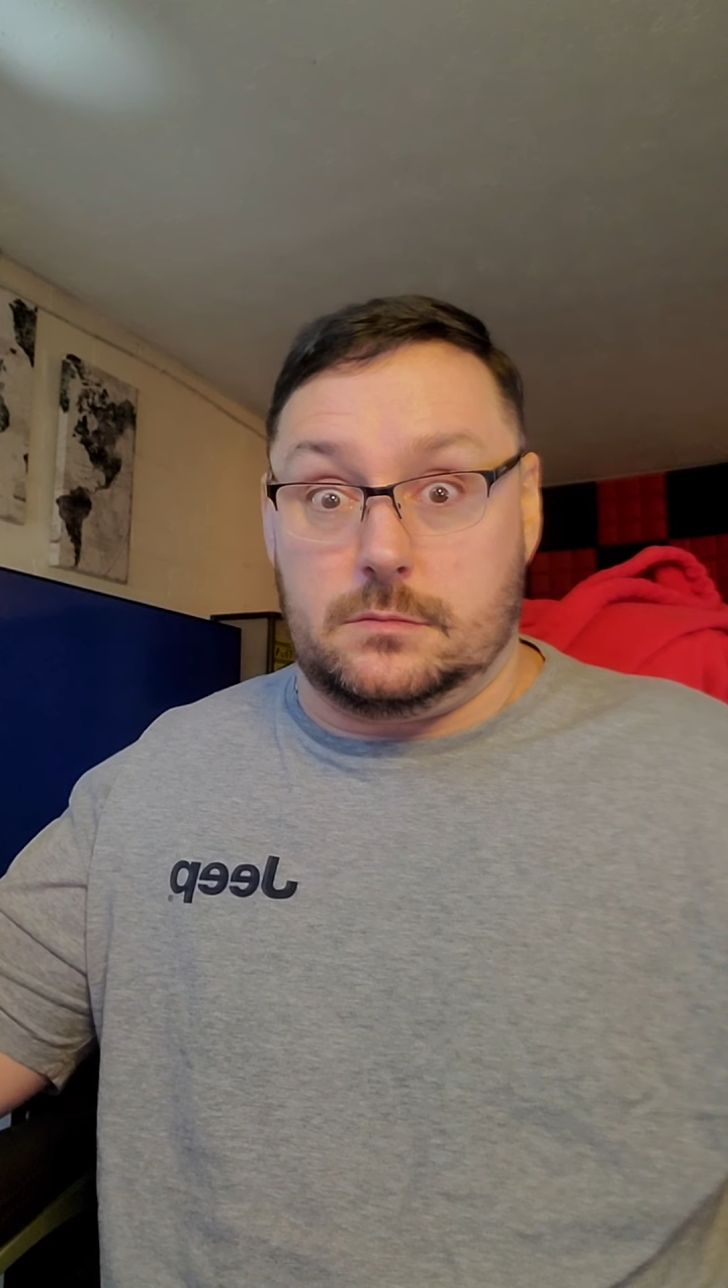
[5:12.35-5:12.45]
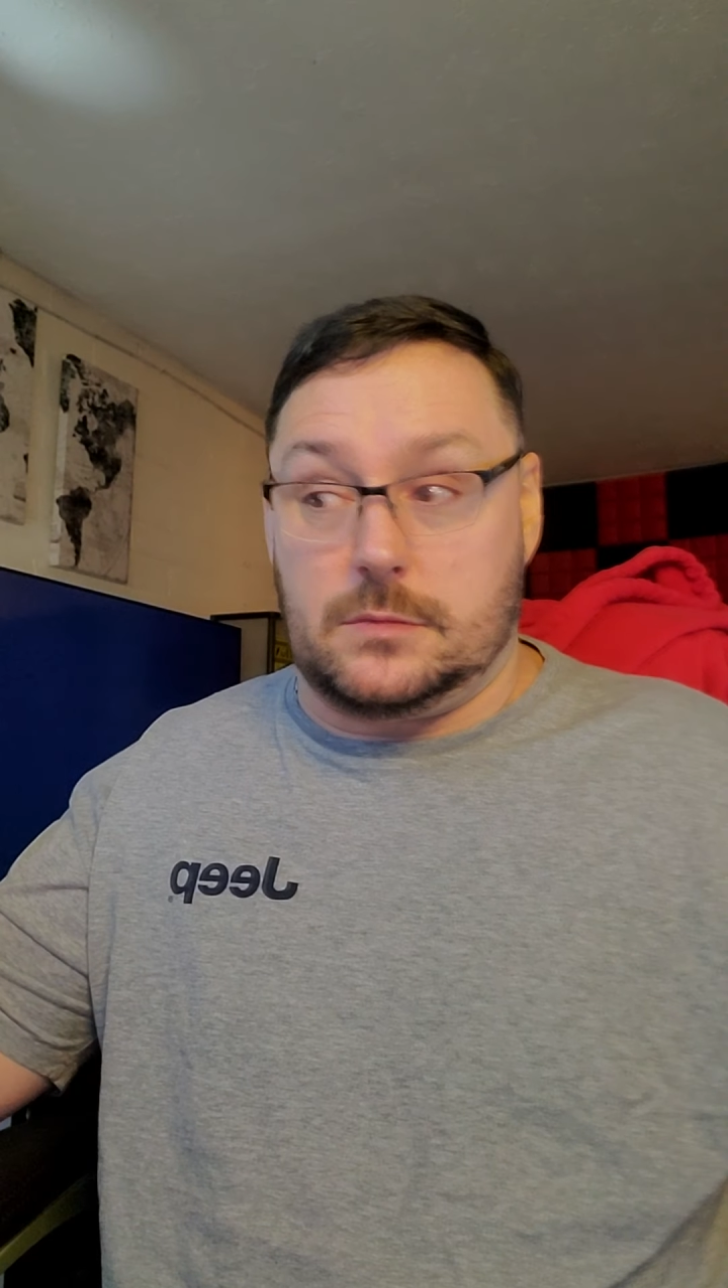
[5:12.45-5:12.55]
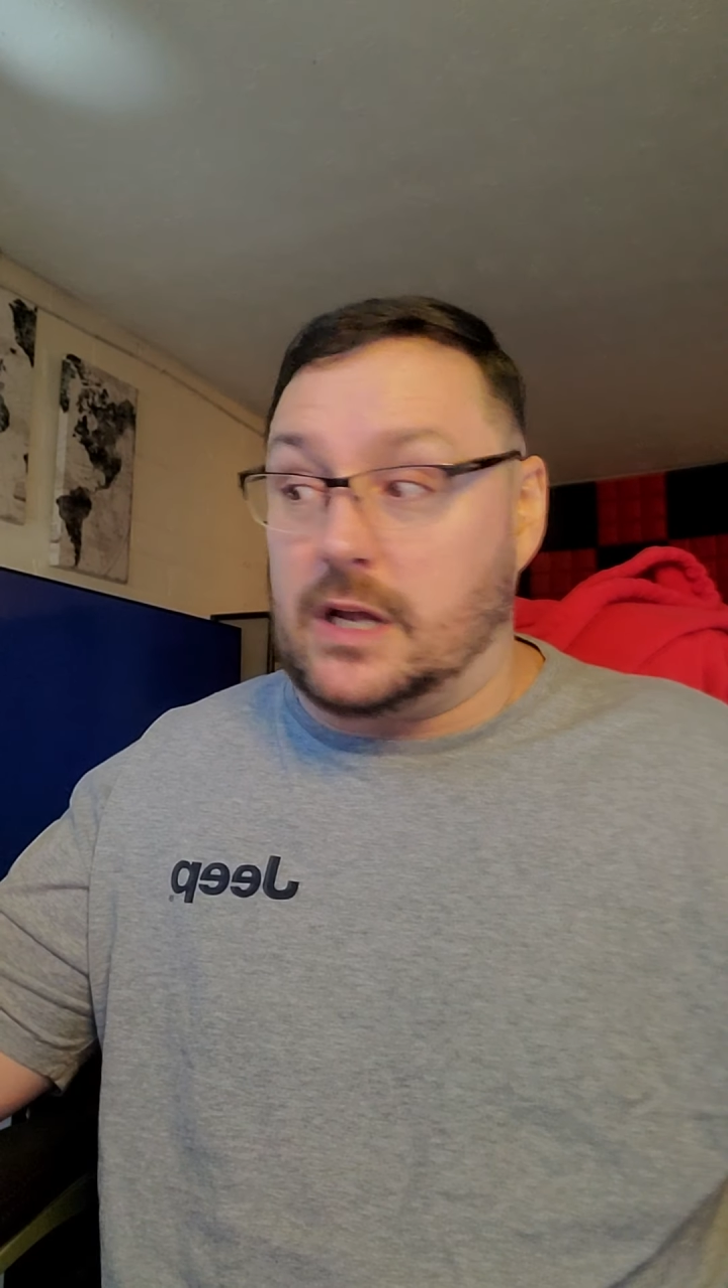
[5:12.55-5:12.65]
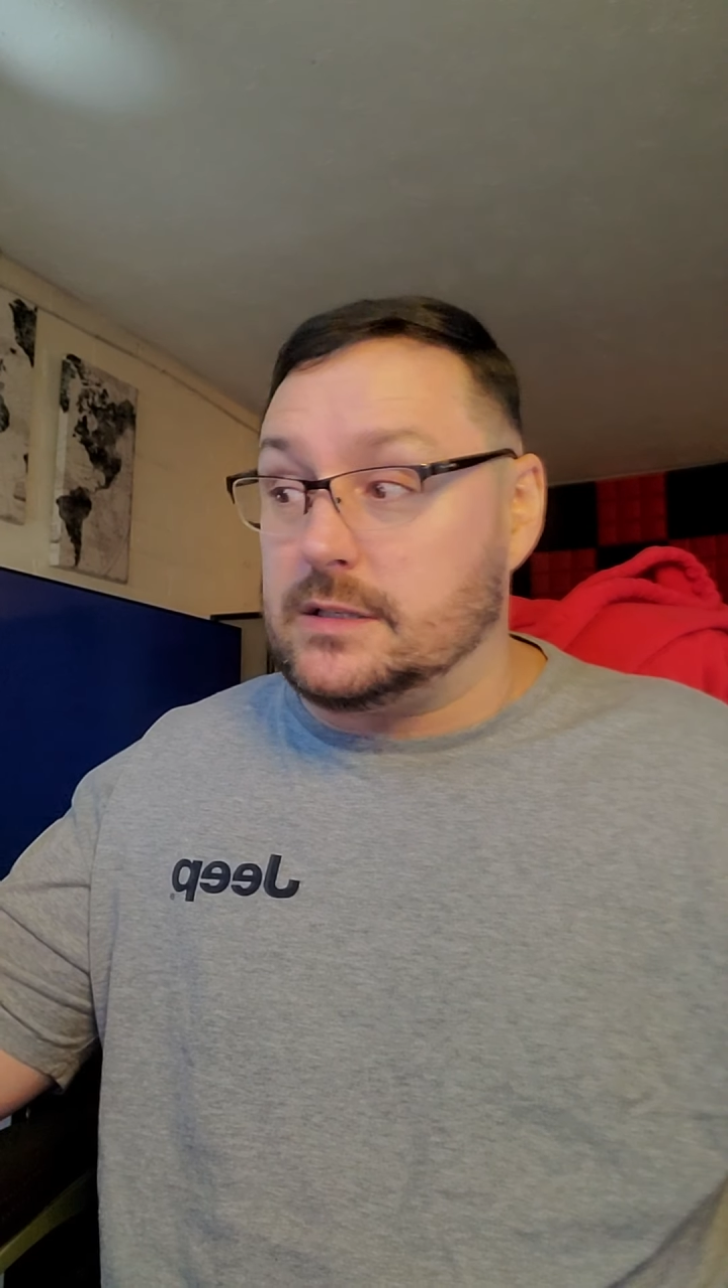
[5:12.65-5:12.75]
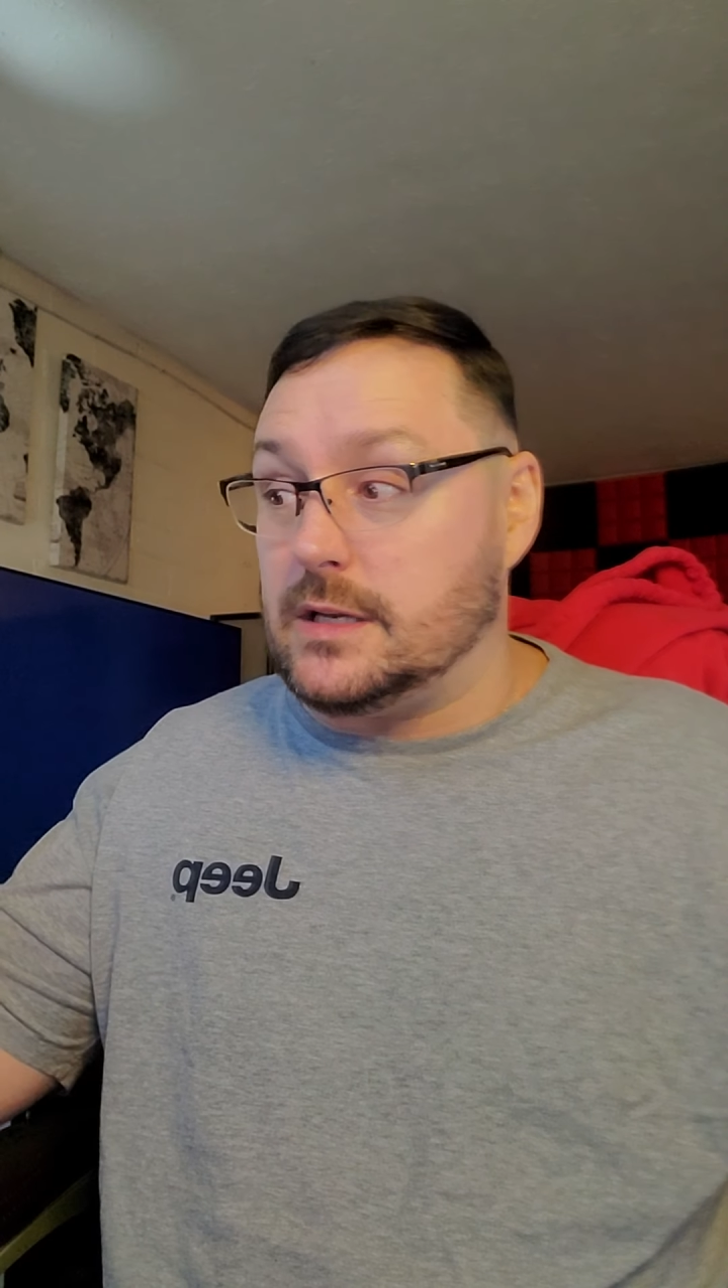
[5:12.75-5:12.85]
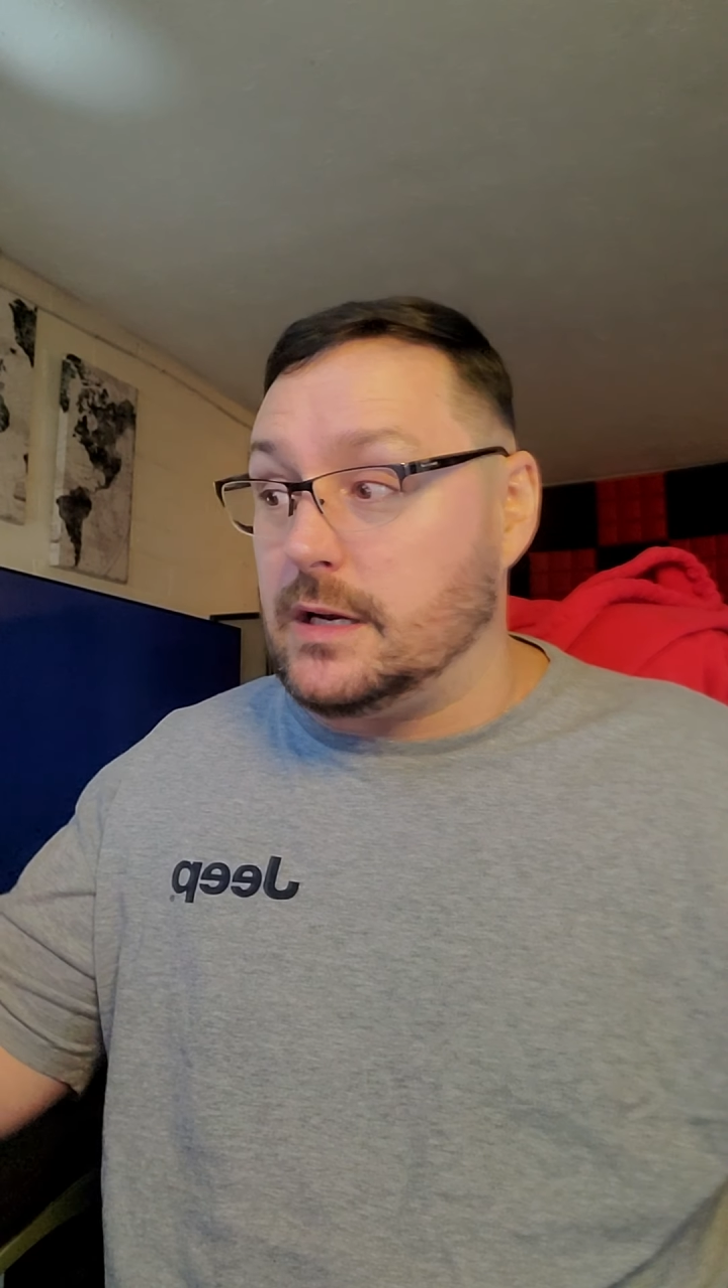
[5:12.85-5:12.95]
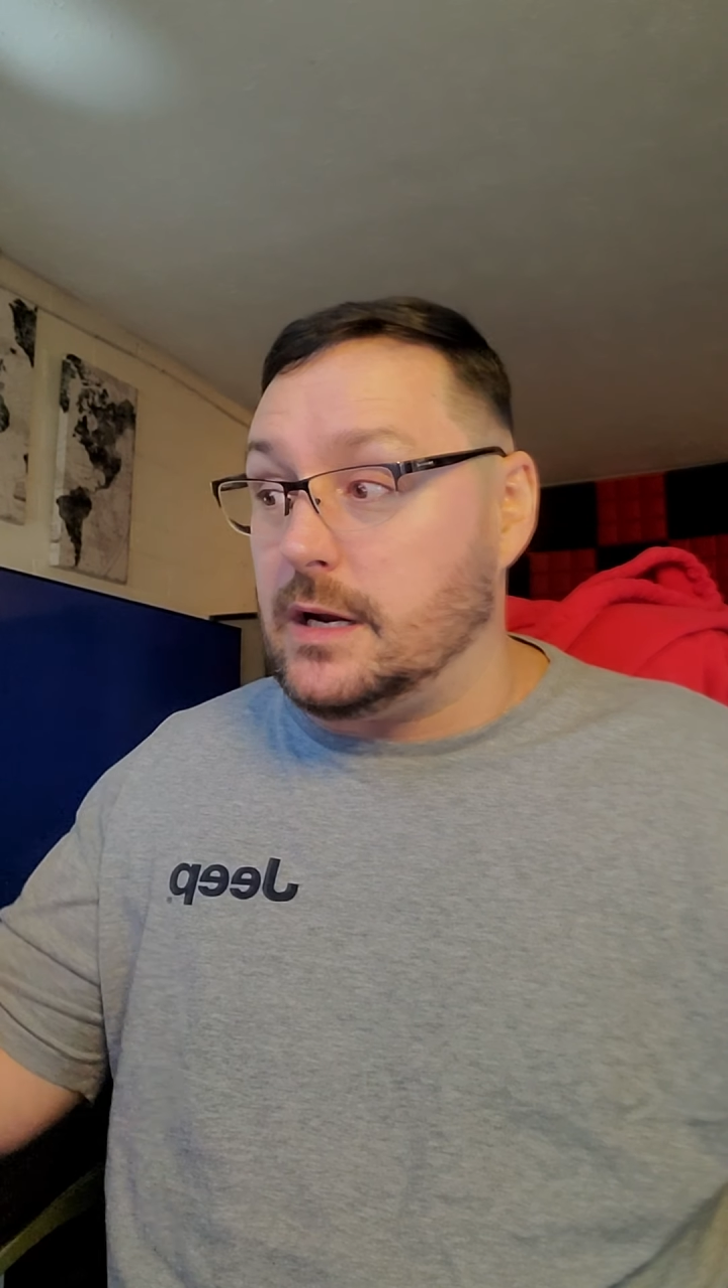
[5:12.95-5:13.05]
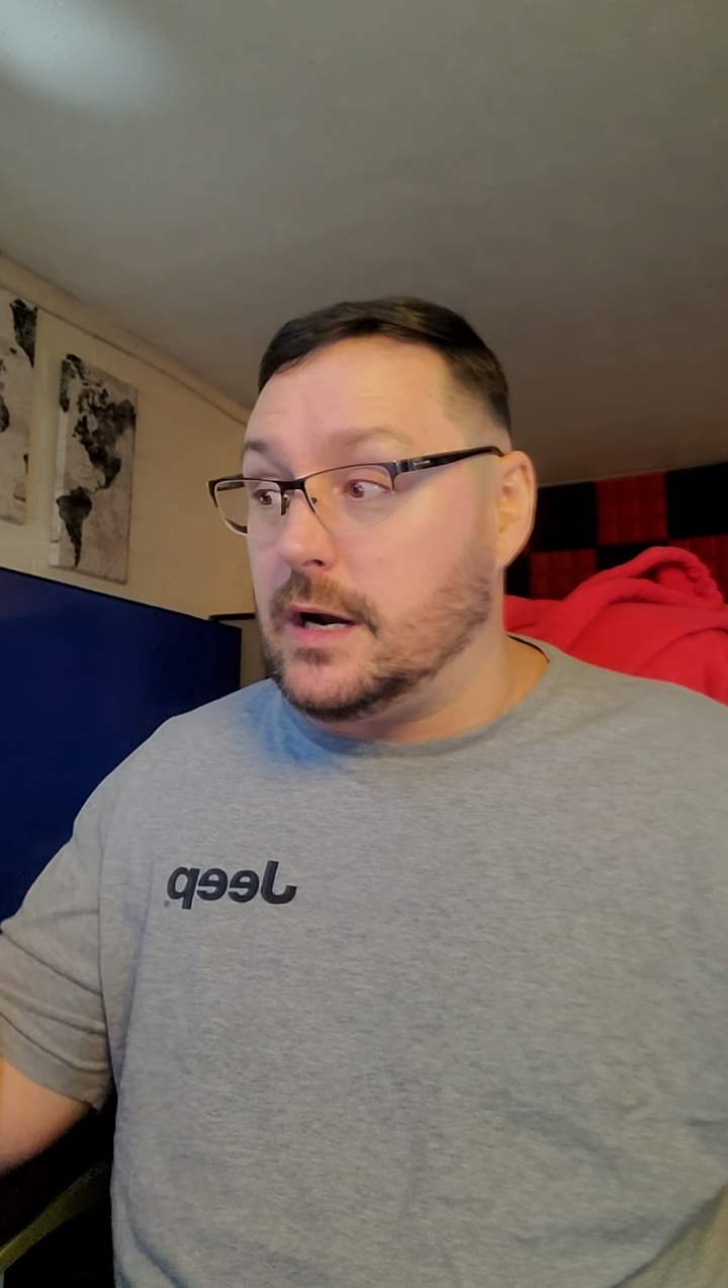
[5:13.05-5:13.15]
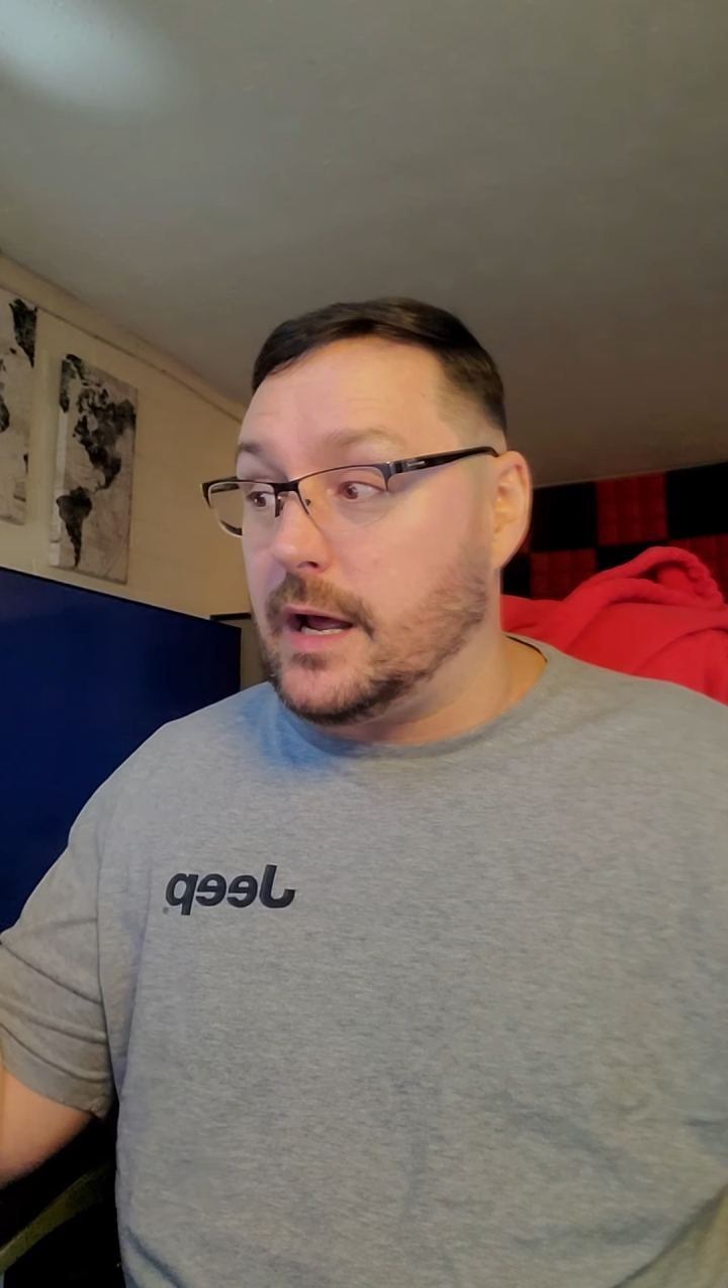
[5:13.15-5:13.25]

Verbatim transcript: not sitting in a